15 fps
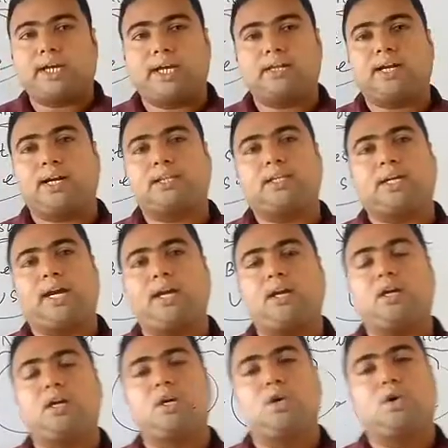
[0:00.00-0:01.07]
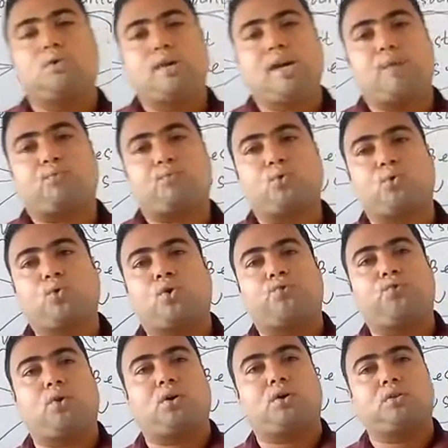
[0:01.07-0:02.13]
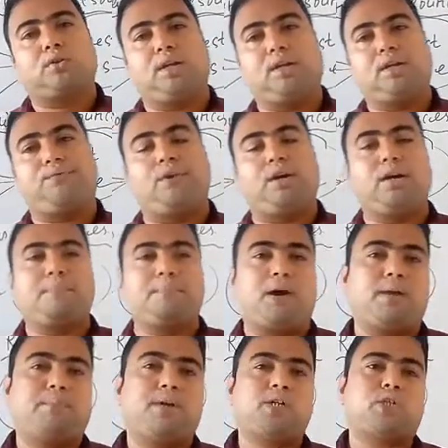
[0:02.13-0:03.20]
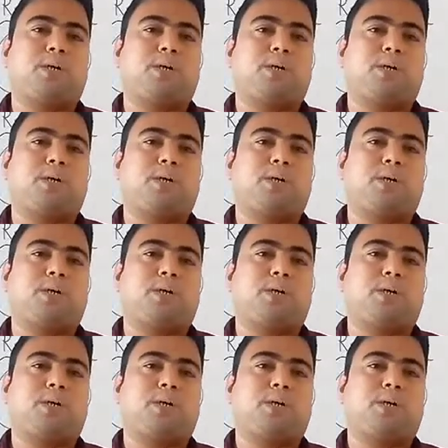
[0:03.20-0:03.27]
And at the end, we have to go for the different departments